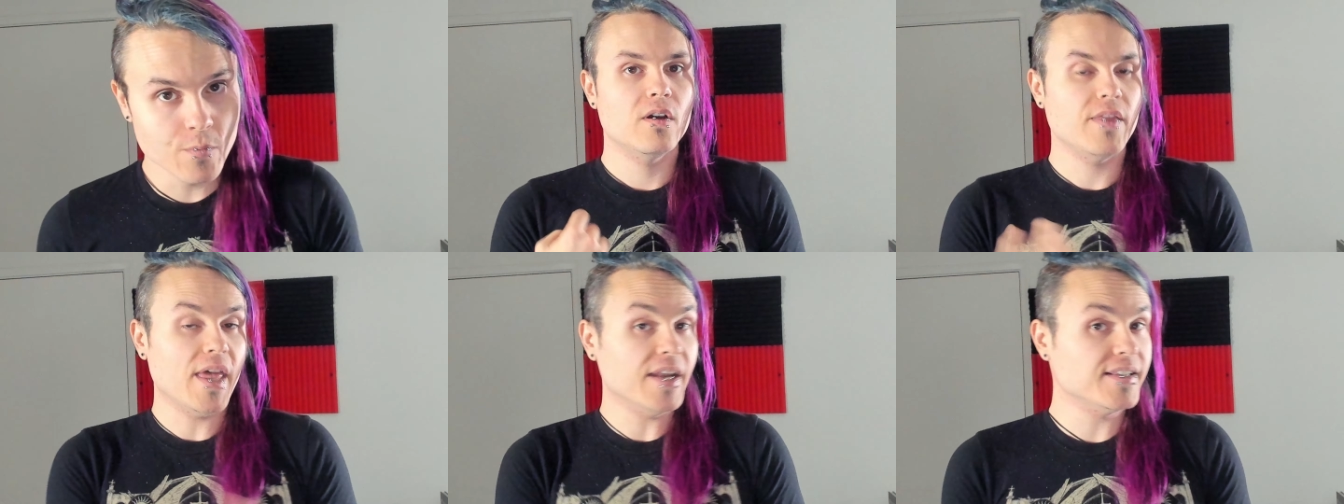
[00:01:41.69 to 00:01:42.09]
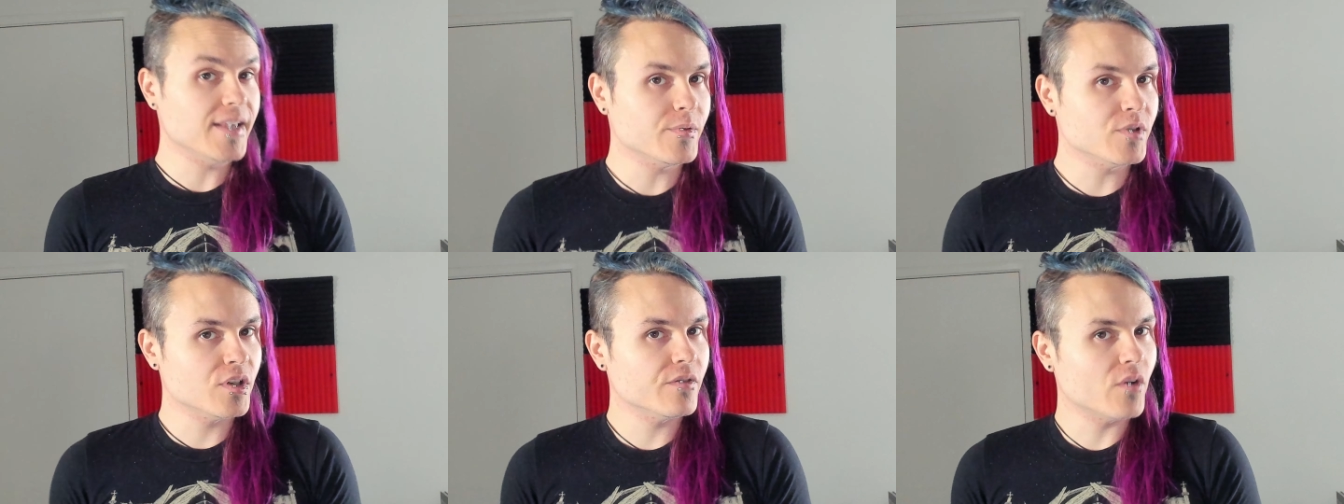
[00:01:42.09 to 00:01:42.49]
That
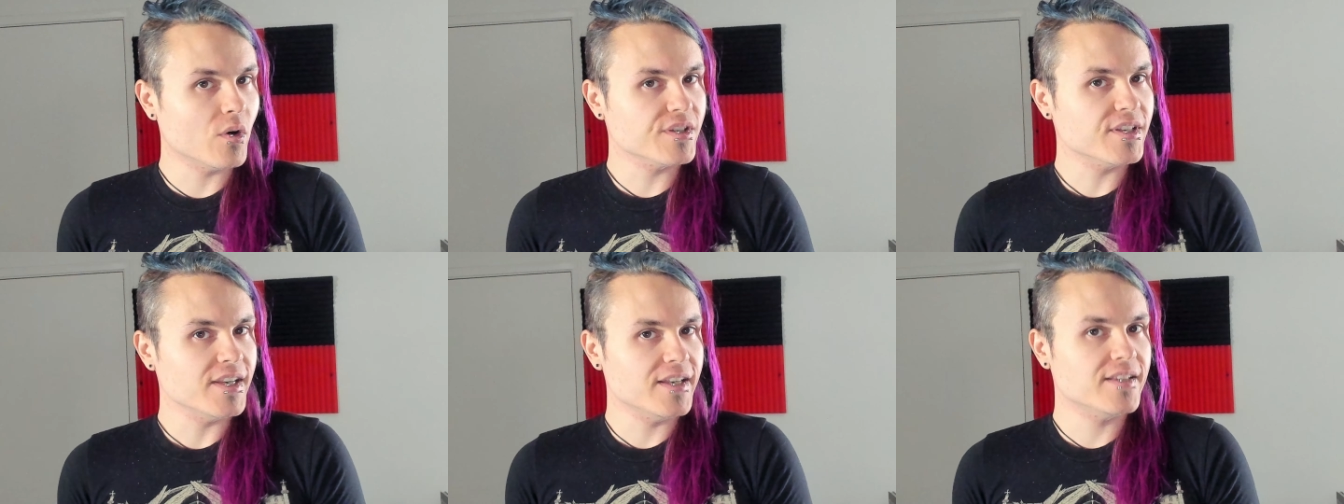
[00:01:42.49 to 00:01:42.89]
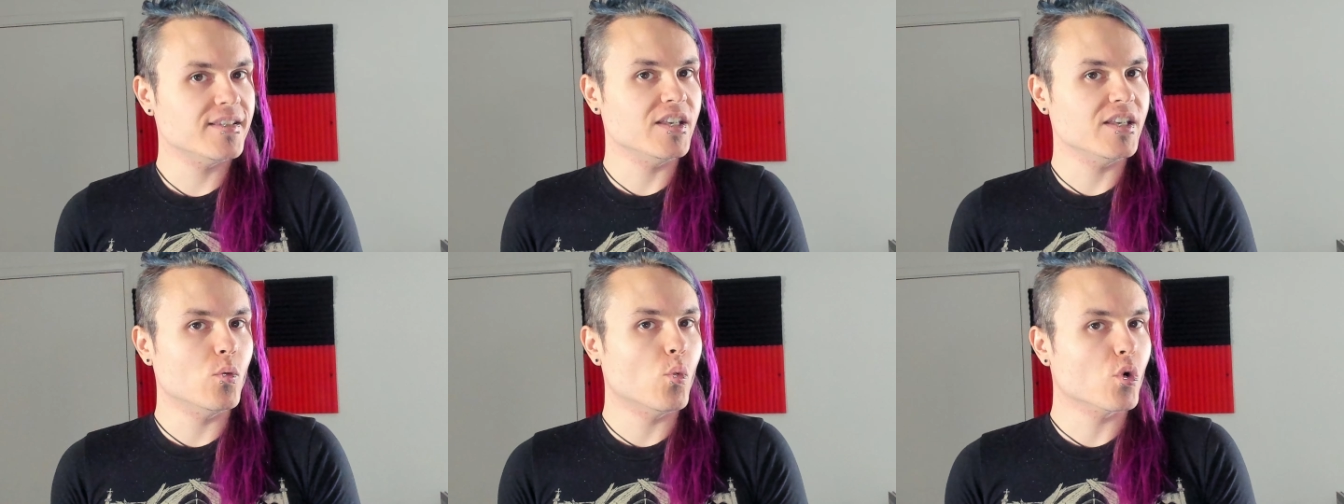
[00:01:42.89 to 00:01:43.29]
exception, of course, is
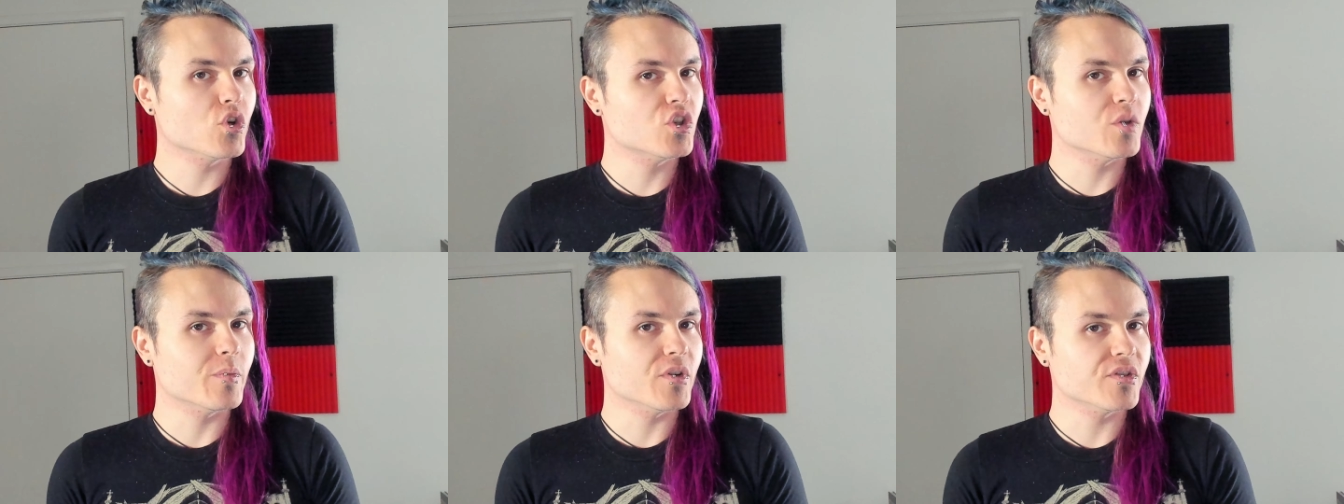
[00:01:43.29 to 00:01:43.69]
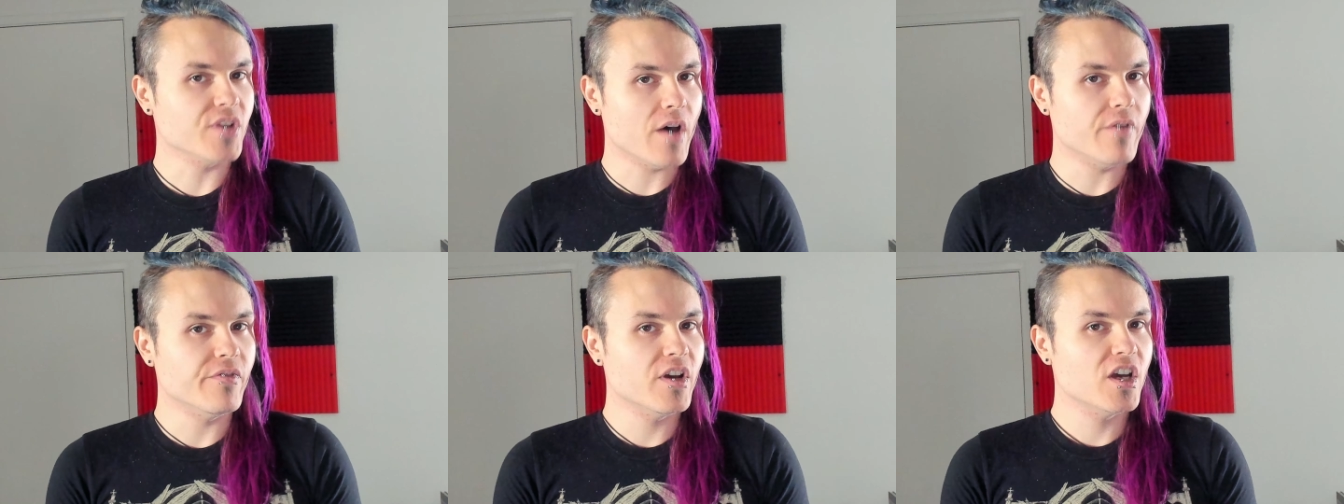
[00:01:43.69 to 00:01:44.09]
the worshippers
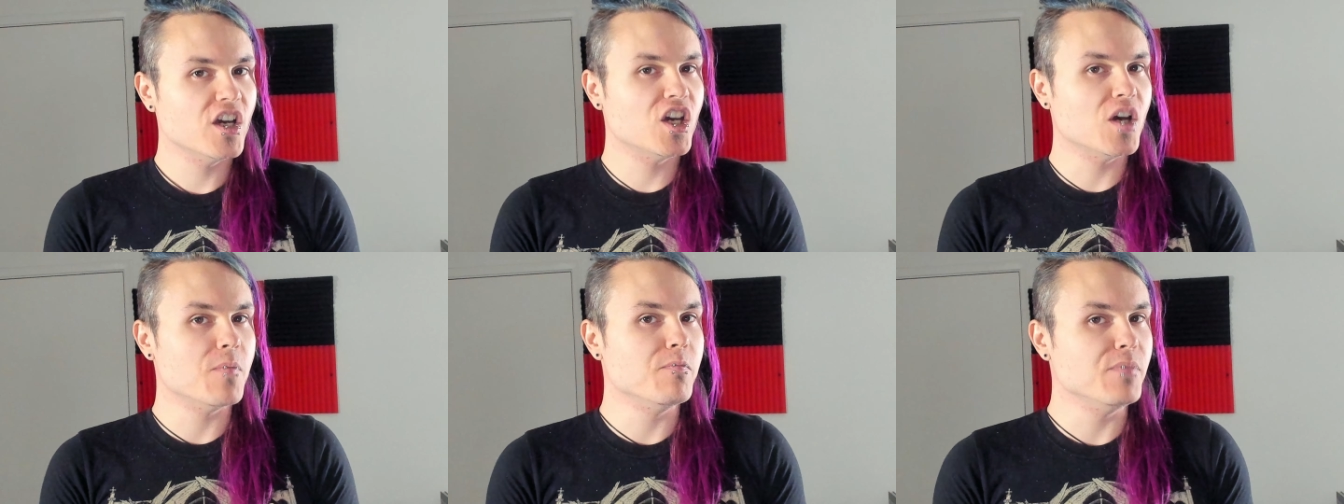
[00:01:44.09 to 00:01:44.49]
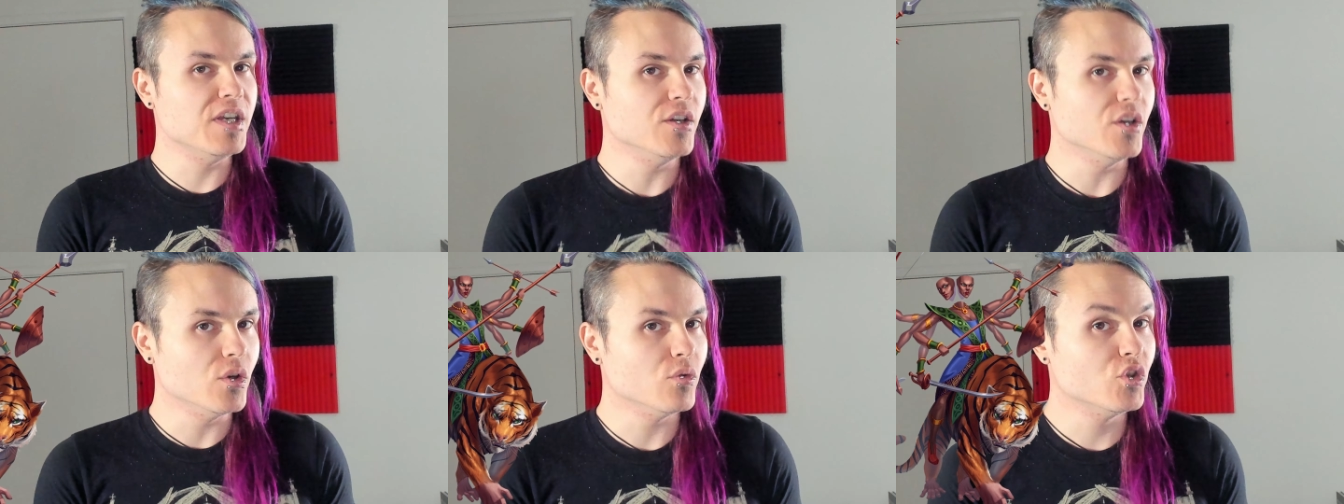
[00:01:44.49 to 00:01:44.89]
of
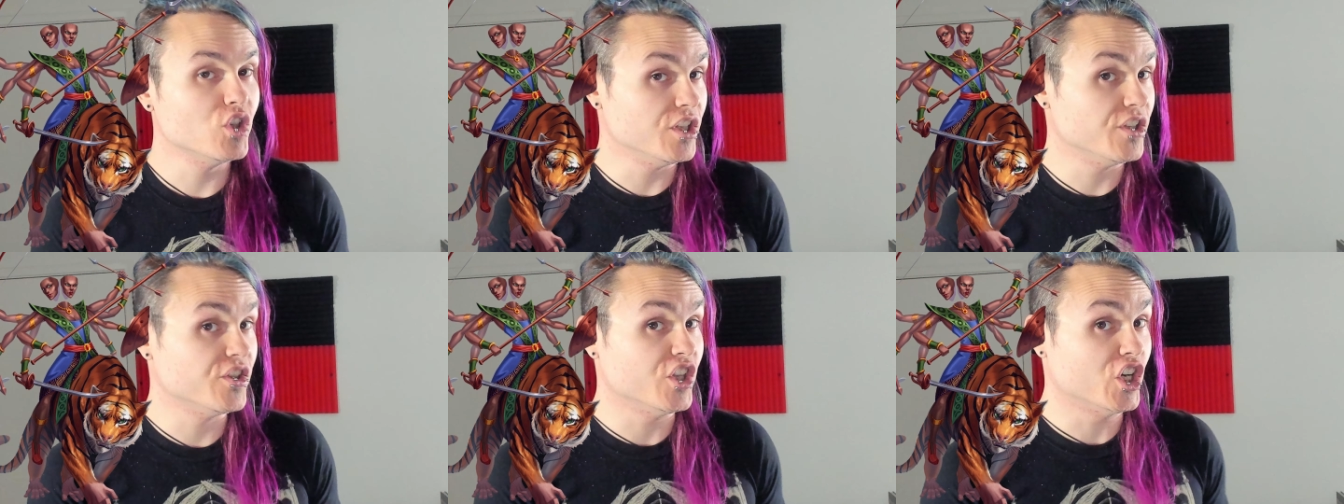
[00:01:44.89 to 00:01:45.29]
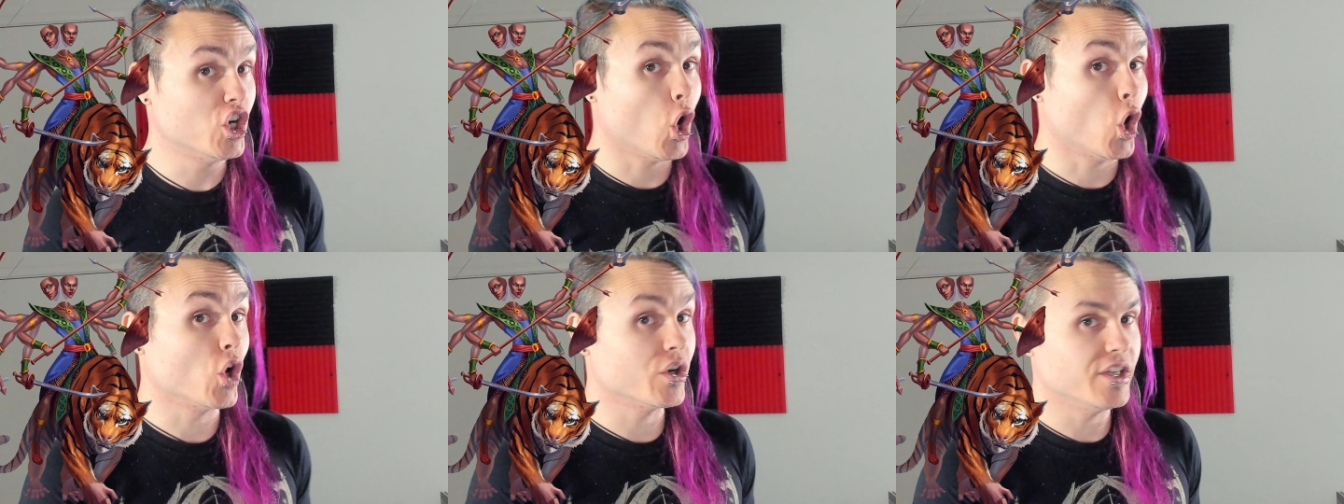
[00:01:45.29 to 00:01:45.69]
Chamidu. She's the
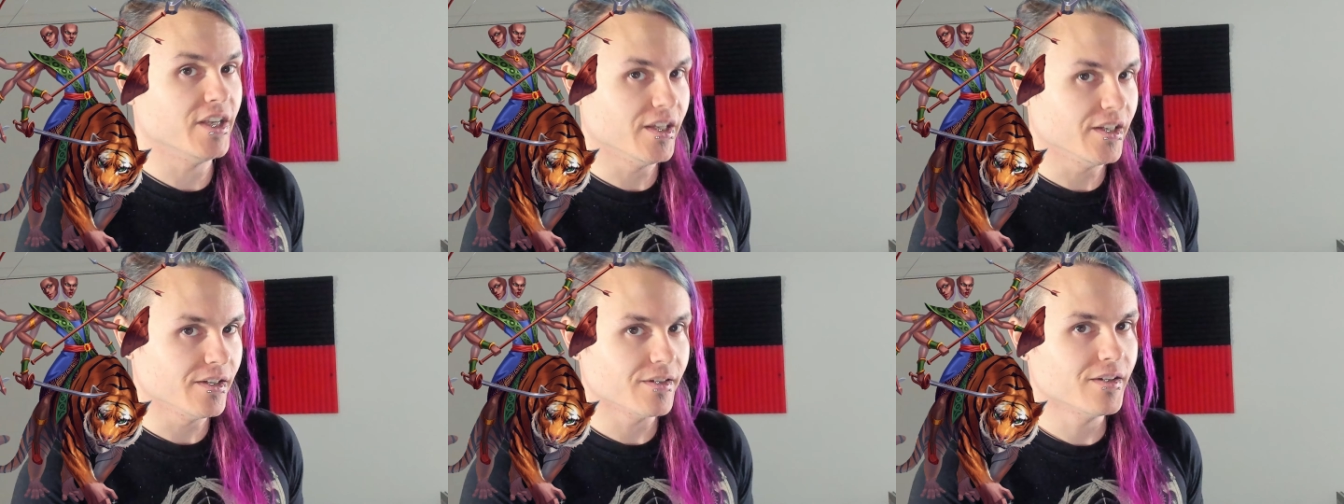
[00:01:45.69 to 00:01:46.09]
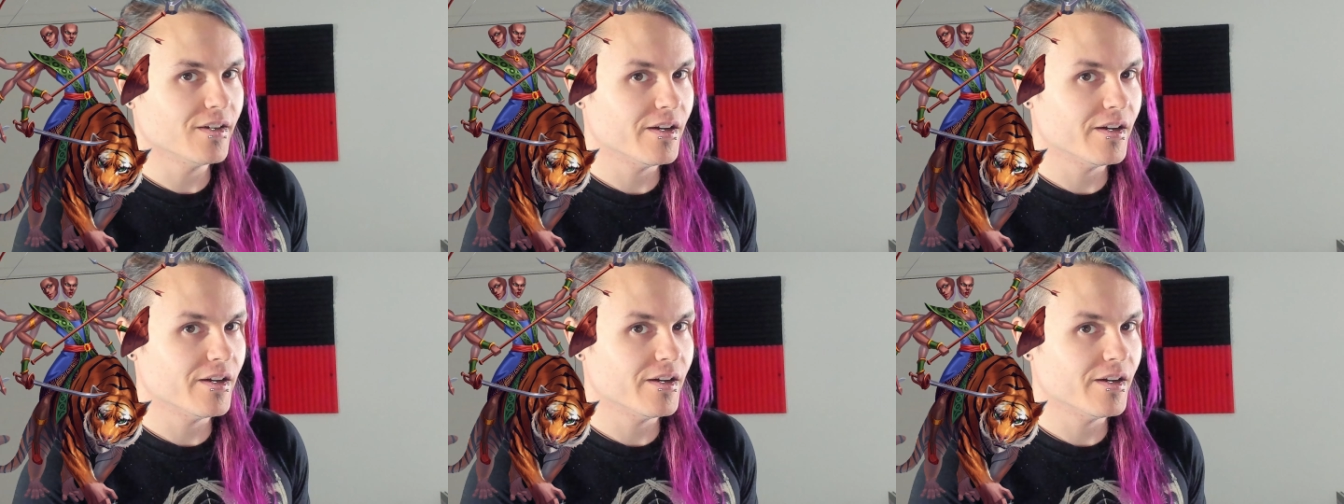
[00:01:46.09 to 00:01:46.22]
guardian